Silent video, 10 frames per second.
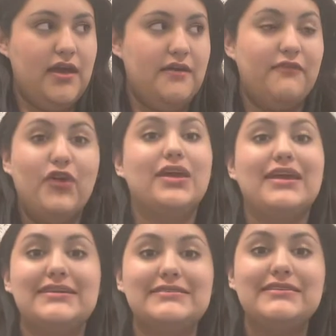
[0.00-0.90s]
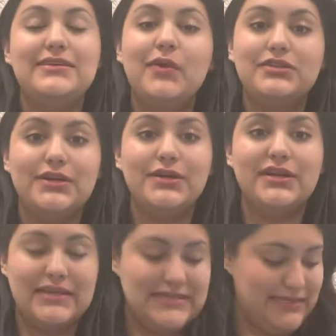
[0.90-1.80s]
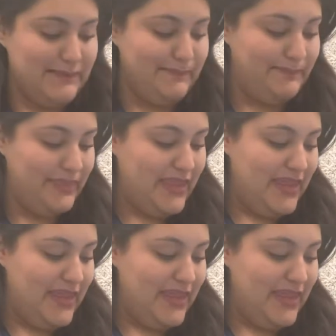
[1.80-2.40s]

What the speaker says: for a kiss. He wants her to kiss him.